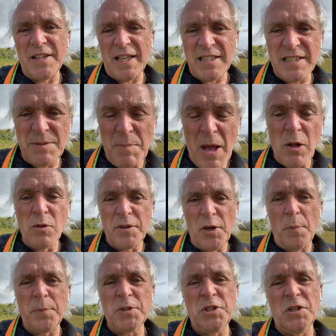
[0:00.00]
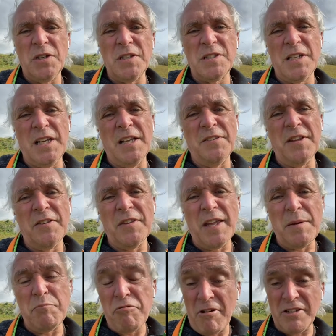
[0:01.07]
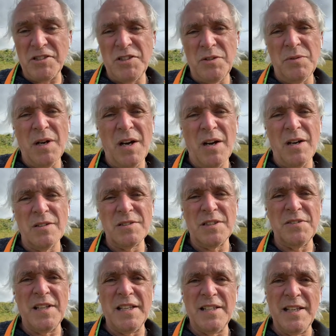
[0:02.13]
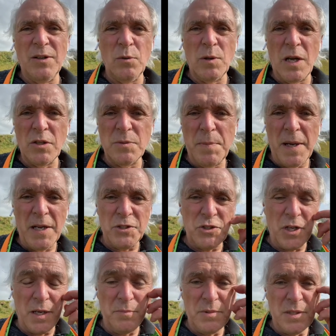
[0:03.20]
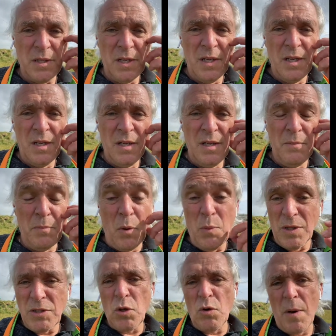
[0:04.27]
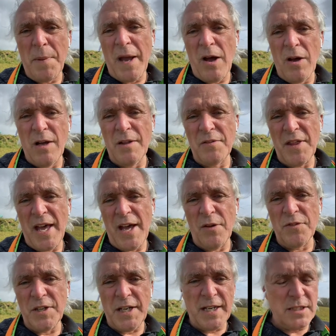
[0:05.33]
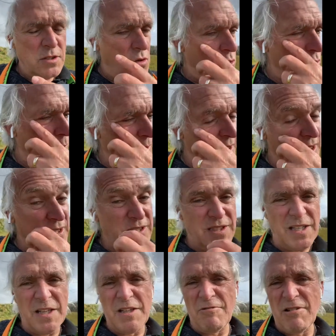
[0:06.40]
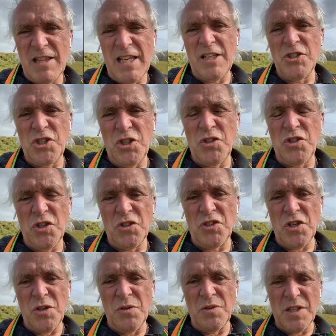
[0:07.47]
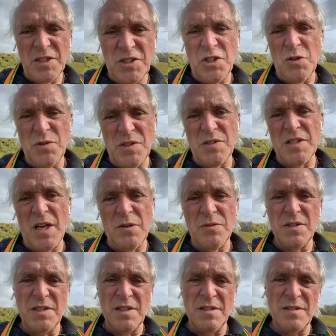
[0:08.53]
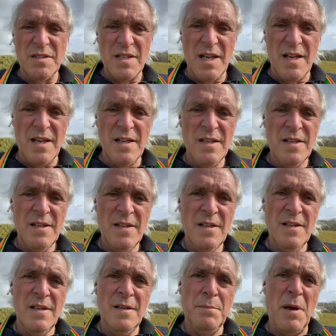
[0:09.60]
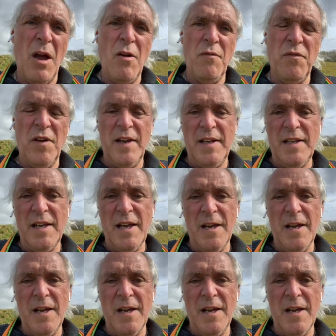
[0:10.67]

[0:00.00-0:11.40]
smell the opportunity, and then they press too hard, and then it all goes pear-shaped. But we'll talk about that on the next call, because there are things you should do. There's do's and don'ts, and but hopefully